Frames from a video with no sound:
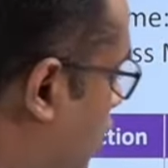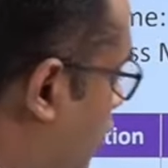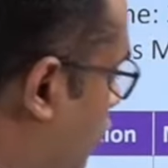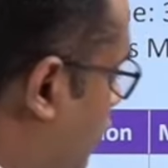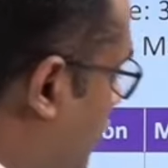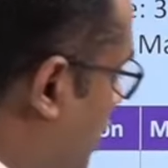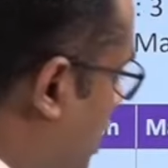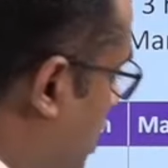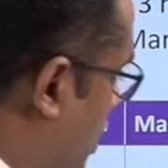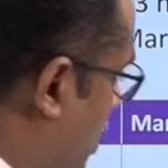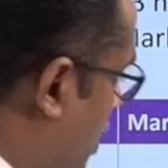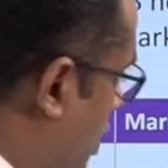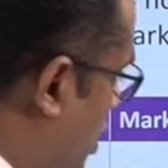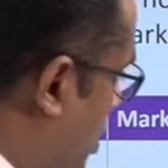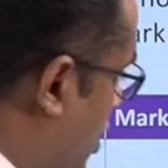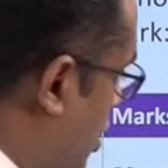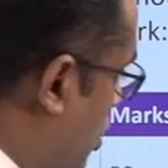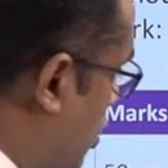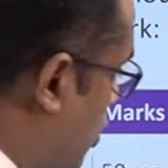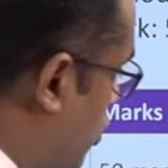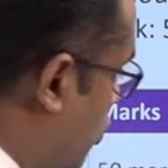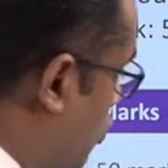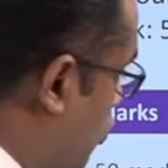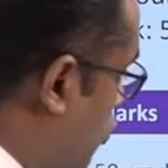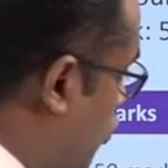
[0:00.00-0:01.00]
of
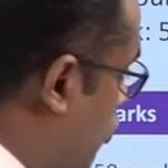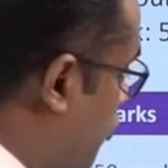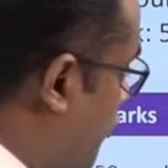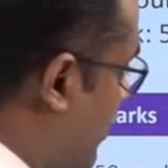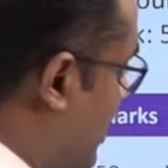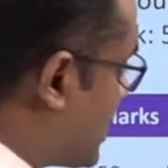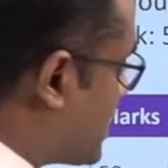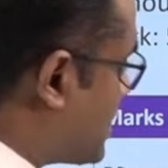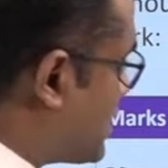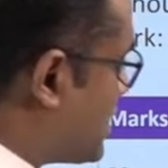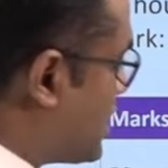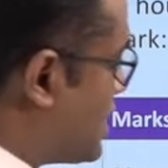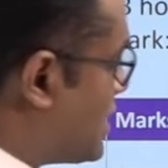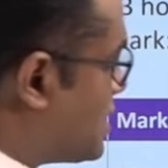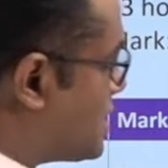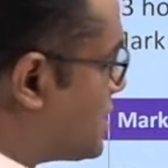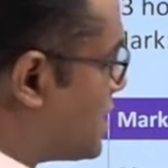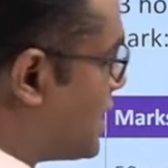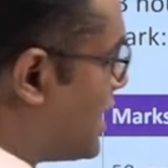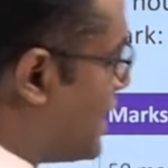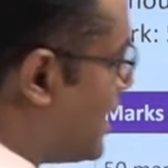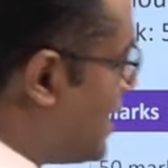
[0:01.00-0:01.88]
2 questions,